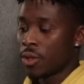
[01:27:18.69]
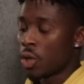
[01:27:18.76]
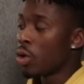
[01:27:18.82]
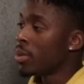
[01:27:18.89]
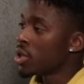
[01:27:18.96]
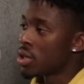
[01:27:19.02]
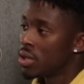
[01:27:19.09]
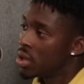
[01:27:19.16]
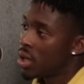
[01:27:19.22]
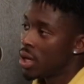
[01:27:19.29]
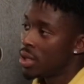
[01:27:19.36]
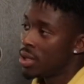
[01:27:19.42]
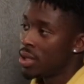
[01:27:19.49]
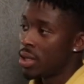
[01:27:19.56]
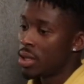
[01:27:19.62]
So much
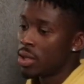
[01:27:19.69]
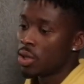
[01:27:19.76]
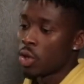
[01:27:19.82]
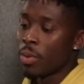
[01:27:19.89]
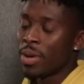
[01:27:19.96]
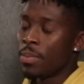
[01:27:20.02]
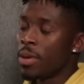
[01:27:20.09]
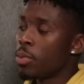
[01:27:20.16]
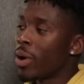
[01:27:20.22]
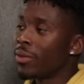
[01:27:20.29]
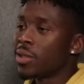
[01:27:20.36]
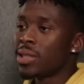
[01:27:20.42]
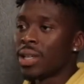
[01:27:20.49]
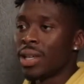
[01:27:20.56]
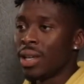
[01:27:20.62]
uncertainty. So many people have
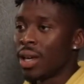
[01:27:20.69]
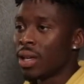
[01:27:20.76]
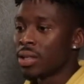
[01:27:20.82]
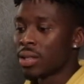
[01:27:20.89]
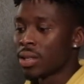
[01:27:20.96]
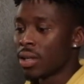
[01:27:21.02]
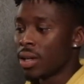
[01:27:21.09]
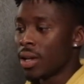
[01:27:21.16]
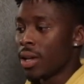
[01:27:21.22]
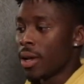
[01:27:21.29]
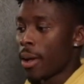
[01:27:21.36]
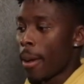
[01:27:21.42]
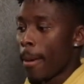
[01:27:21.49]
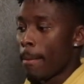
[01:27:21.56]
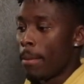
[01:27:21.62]
to say yes.
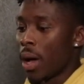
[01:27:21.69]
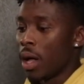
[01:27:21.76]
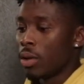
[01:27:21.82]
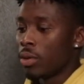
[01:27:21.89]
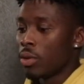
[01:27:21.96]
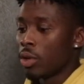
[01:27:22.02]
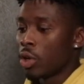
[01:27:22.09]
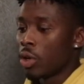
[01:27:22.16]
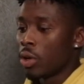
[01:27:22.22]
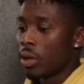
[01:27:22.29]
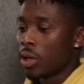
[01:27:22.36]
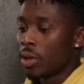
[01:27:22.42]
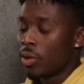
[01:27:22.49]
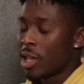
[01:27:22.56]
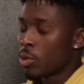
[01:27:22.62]
But
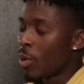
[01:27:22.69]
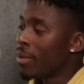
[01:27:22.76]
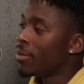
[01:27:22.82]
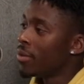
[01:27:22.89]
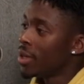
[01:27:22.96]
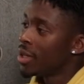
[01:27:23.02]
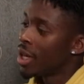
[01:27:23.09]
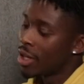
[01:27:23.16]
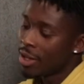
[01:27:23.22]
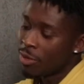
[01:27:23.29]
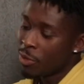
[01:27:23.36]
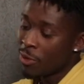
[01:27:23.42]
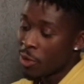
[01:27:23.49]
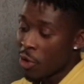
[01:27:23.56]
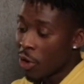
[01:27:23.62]
there's one thing that
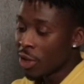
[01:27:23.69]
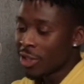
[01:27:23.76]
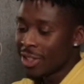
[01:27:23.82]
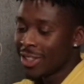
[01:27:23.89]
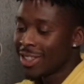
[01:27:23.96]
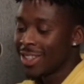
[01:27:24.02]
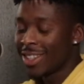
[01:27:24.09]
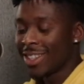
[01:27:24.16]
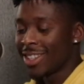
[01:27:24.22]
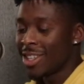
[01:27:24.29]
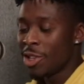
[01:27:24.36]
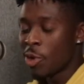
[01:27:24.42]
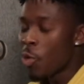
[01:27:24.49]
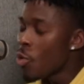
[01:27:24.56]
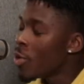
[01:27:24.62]
with God,
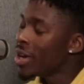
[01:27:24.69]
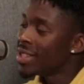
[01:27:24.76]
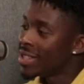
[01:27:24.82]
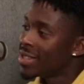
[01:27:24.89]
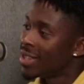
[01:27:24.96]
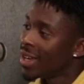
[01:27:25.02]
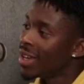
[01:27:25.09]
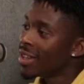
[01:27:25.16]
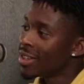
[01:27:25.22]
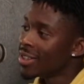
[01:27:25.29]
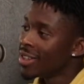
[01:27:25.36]
he always is there.